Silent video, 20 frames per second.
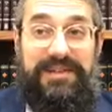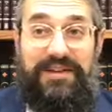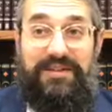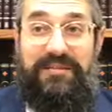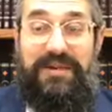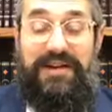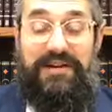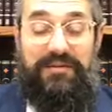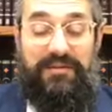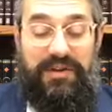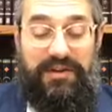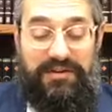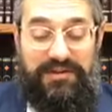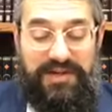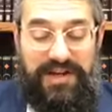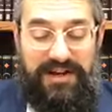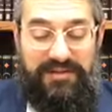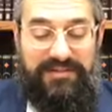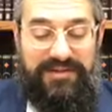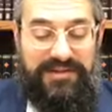you made it to another
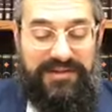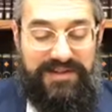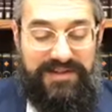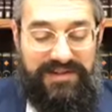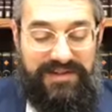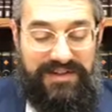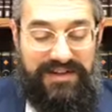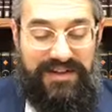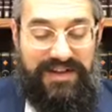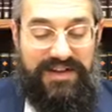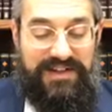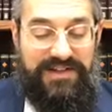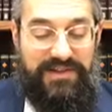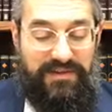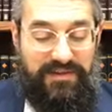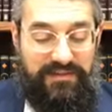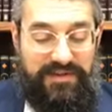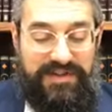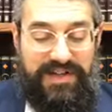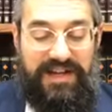Shabbos. So
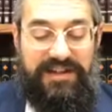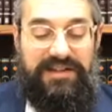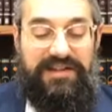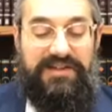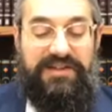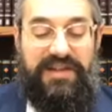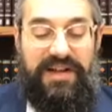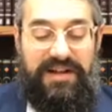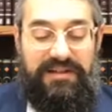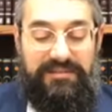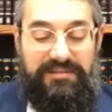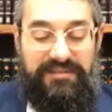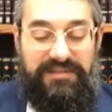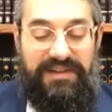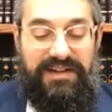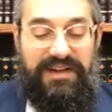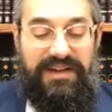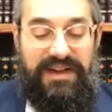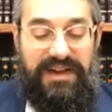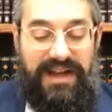we recite this psalm.
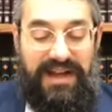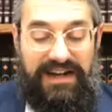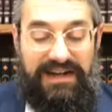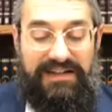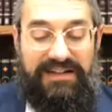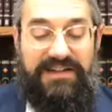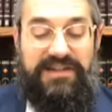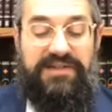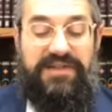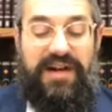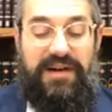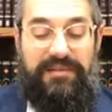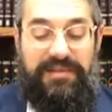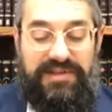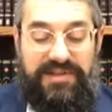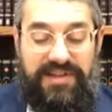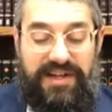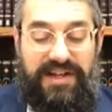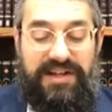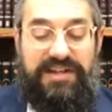And in this psalm
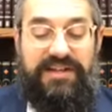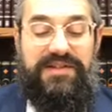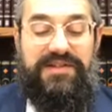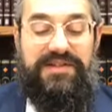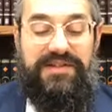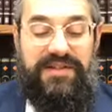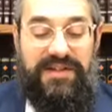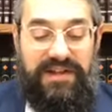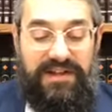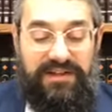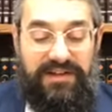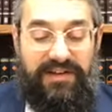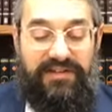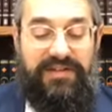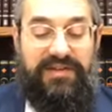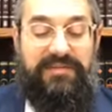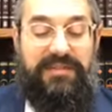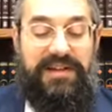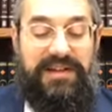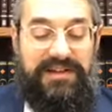it says,
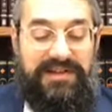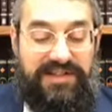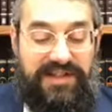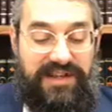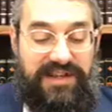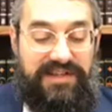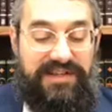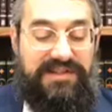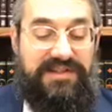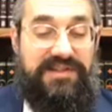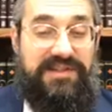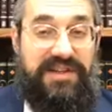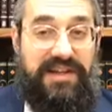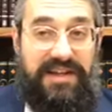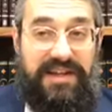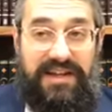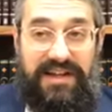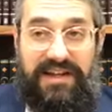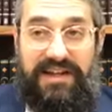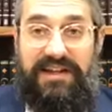David Melech says
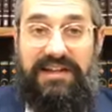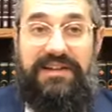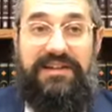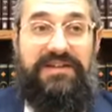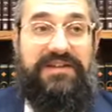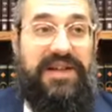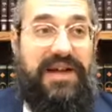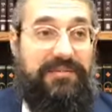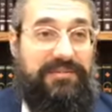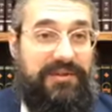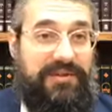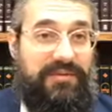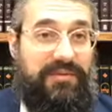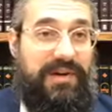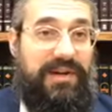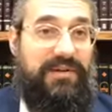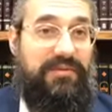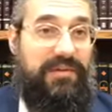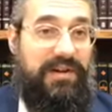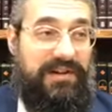in chapter
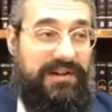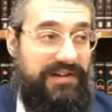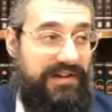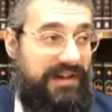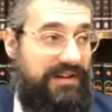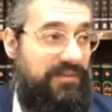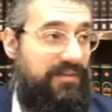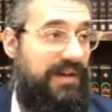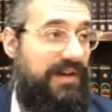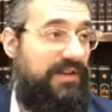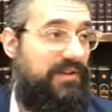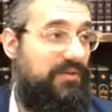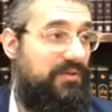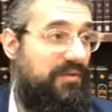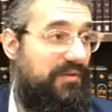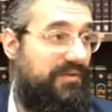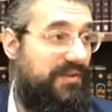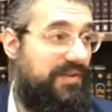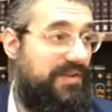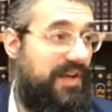21 and
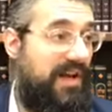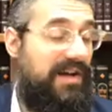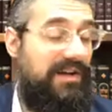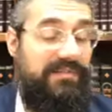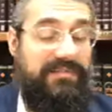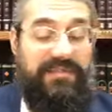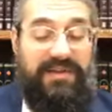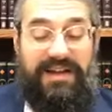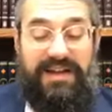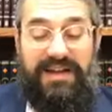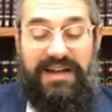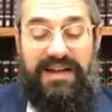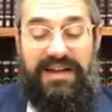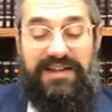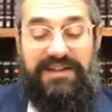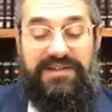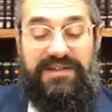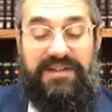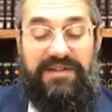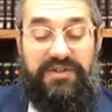22 of the psalm,
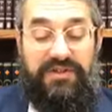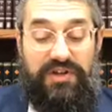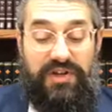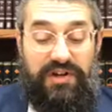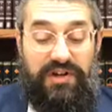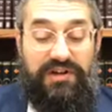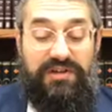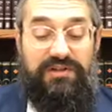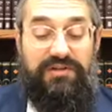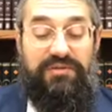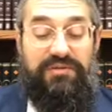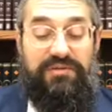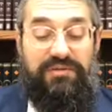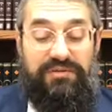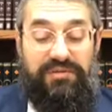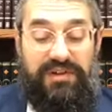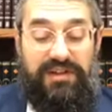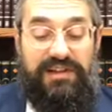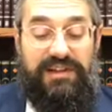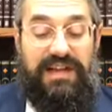he says,
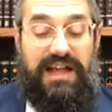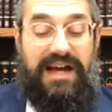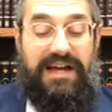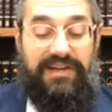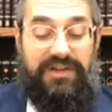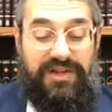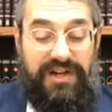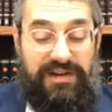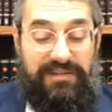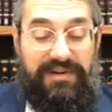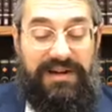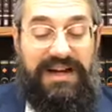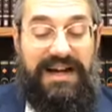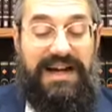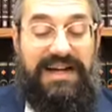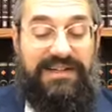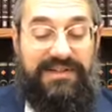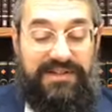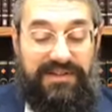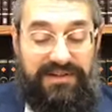Yoidu la Hashem
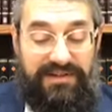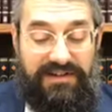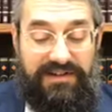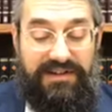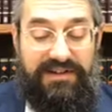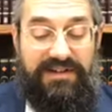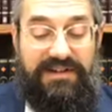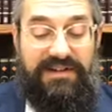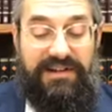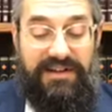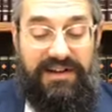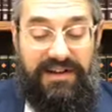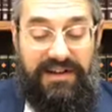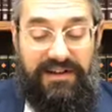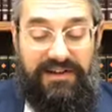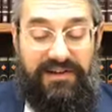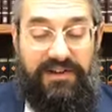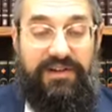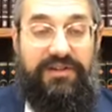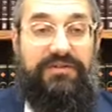chastai.
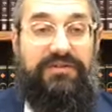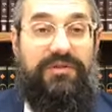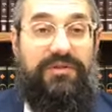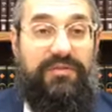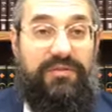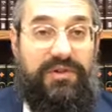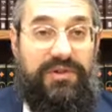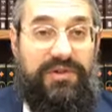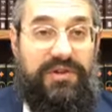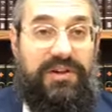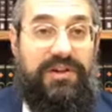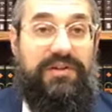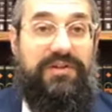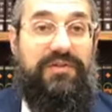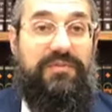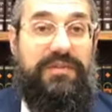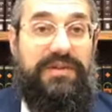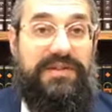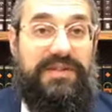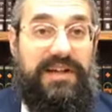Yoidu, the word
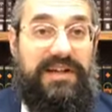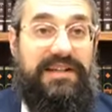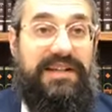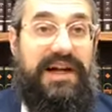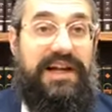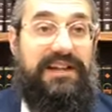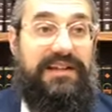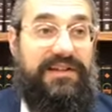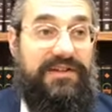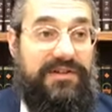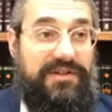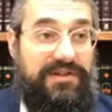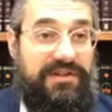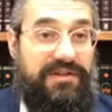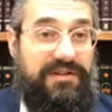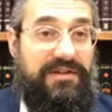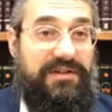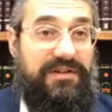yoidu means acknowledge,